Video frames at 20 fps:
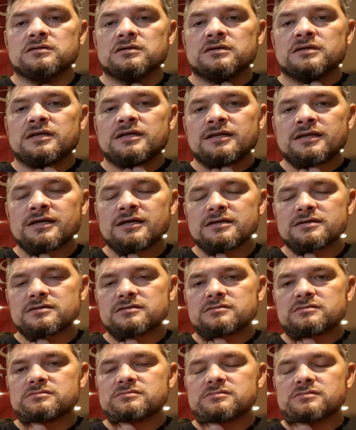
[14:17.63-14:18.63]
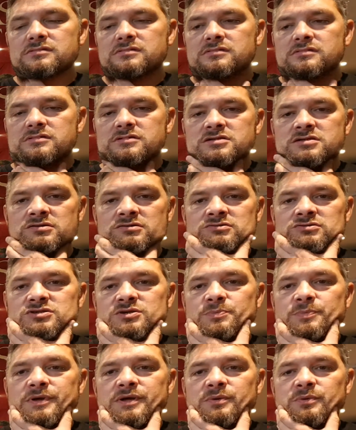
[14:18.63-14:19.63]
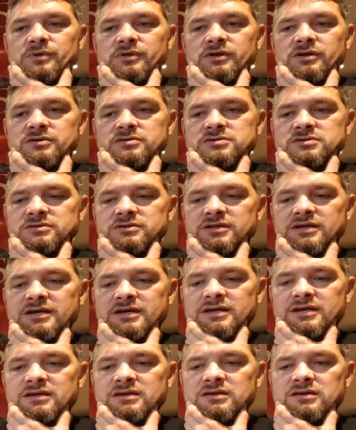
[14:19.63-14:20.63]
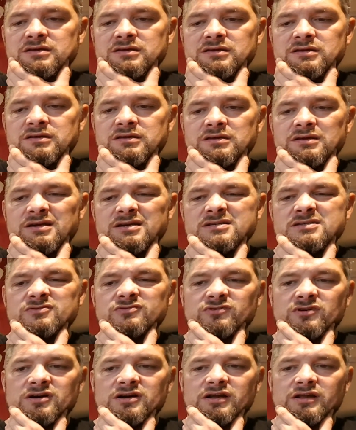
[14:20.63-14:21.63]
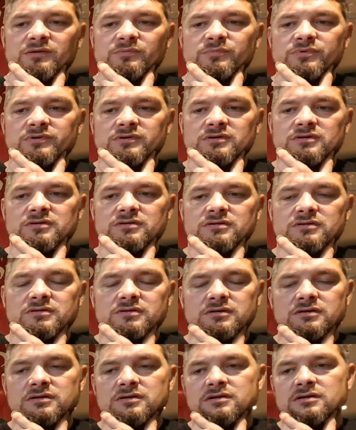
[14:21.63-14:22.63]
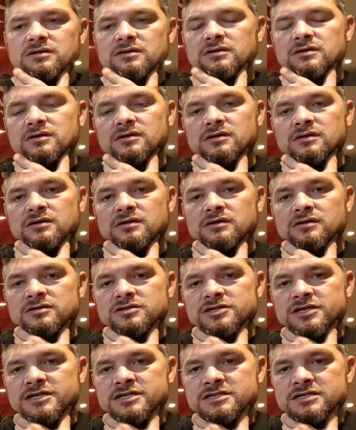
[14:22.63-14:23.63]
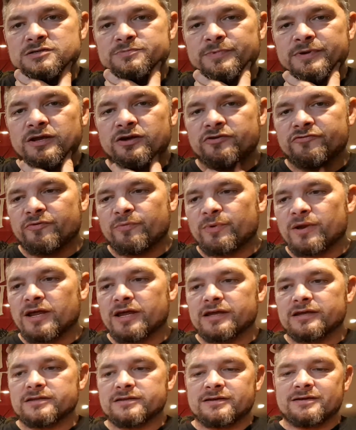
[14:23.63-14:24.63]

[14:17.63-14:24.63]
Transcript: And then that song To Be With You's on there. It's alright, but Jesus, been overplayed.